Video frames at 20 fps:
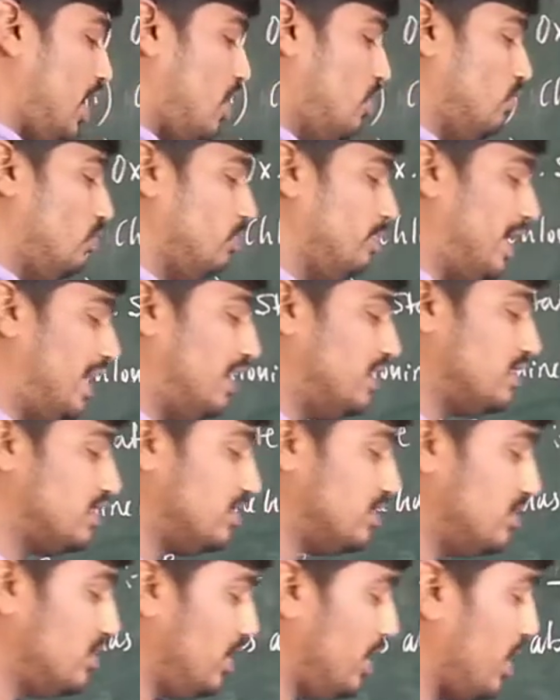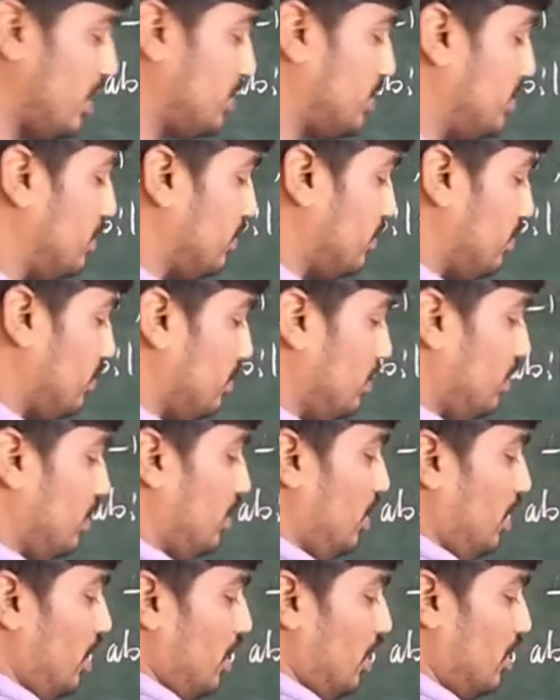how to balance this reaction?
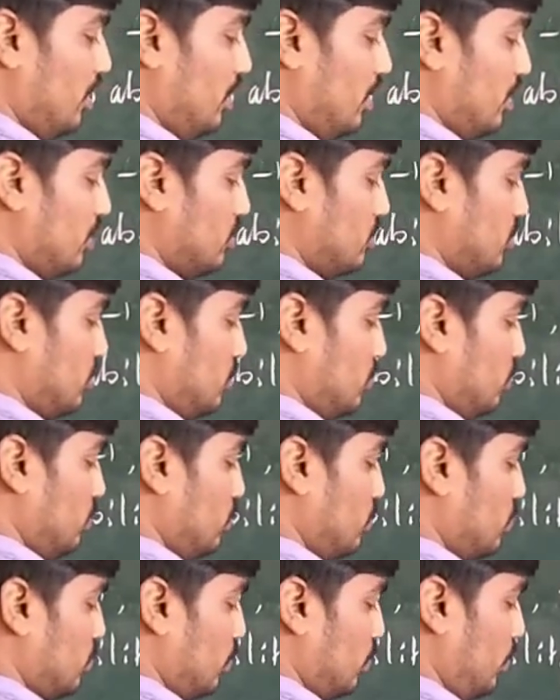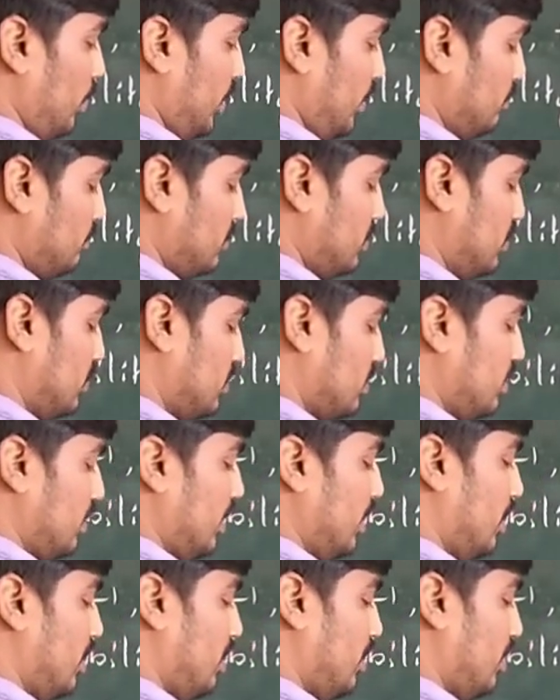2 sodiums is
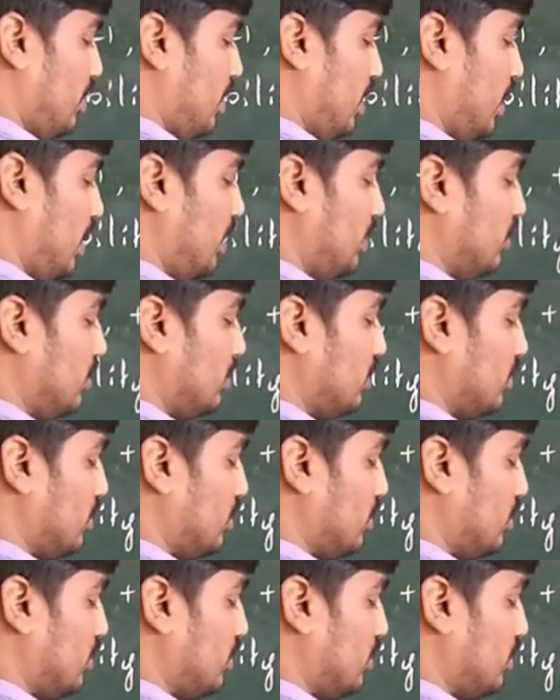there and